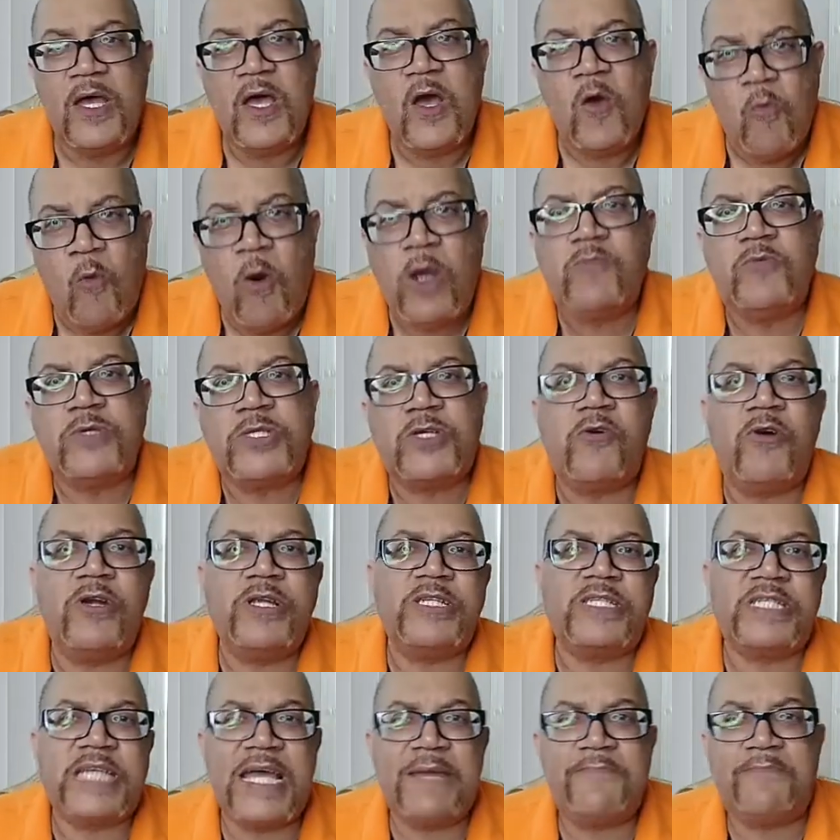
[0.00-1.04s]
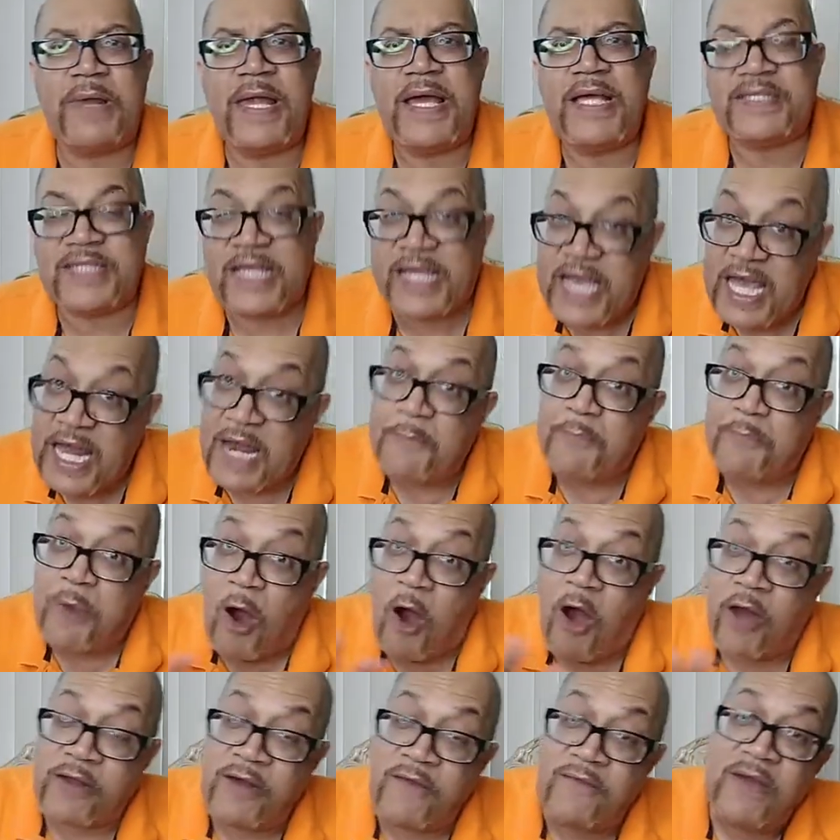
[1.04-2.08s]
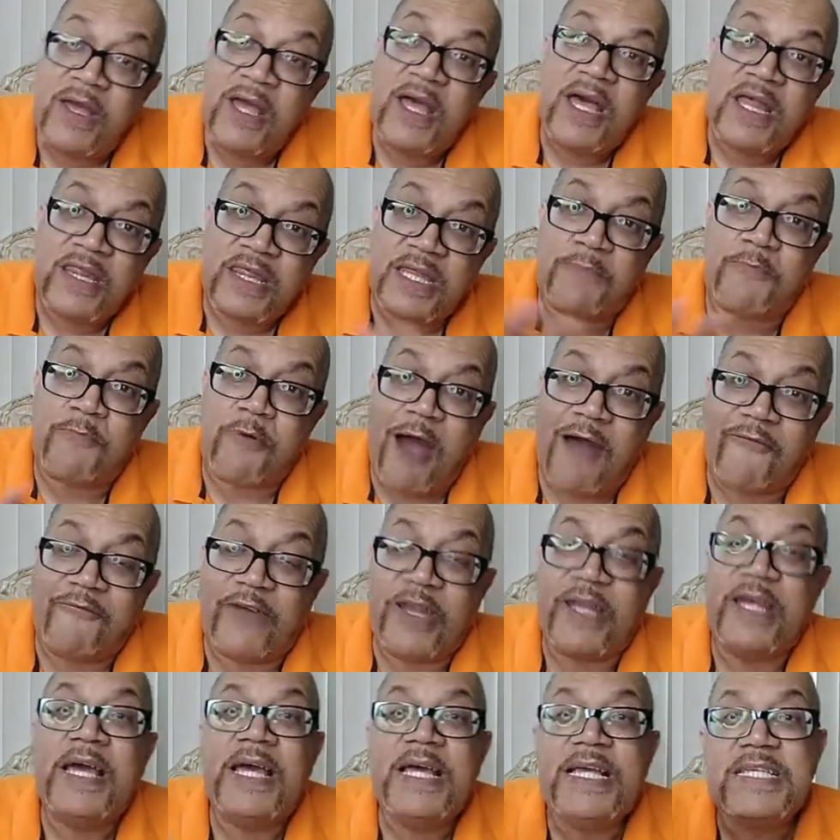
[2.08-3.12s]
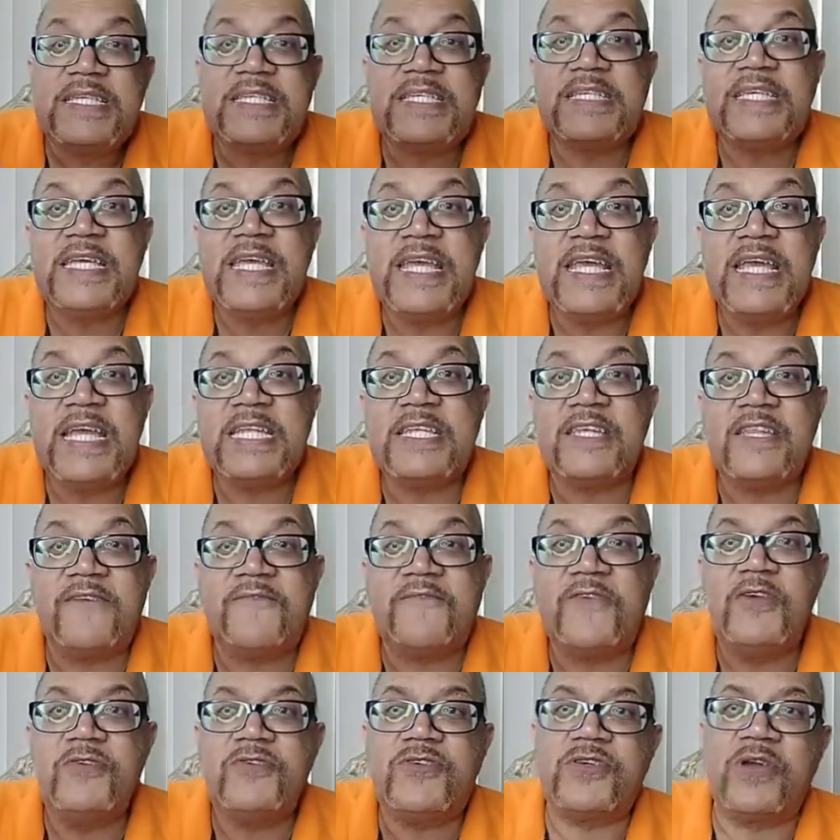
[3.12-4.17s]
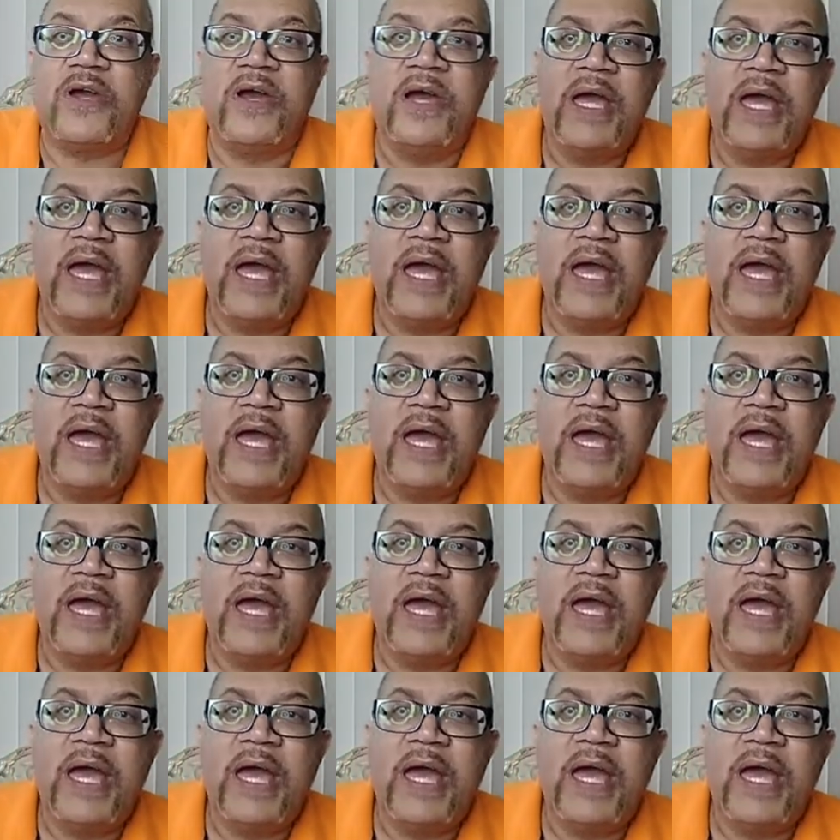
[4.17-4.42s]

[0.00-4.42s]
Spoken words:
what was going to take place. Again, a part of the prophet, seeing into the future.